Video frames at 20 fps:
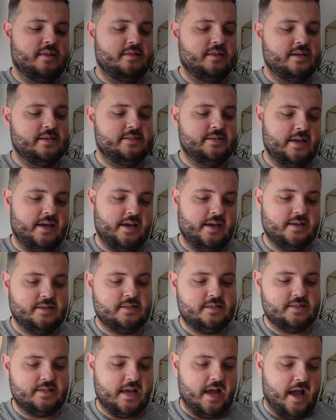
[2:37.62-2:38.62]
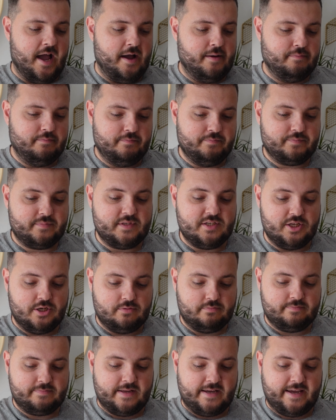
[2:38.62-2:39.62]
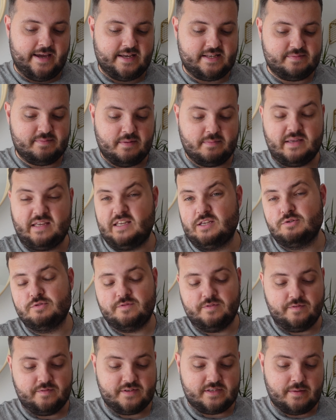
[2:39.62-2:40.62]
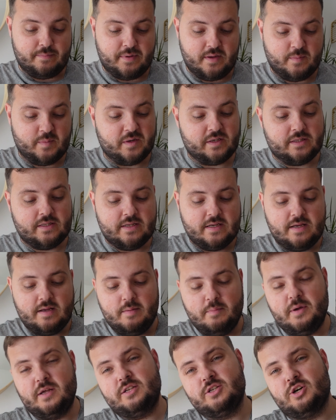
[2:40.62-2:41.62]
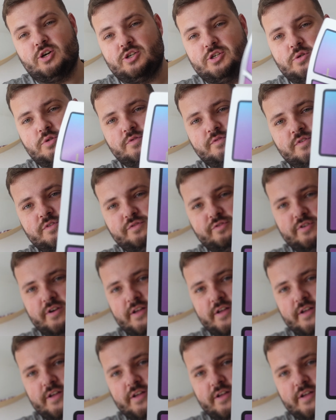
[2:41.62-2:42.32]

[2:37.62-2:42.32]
this is, I guess maybe useful for some people, but not useful for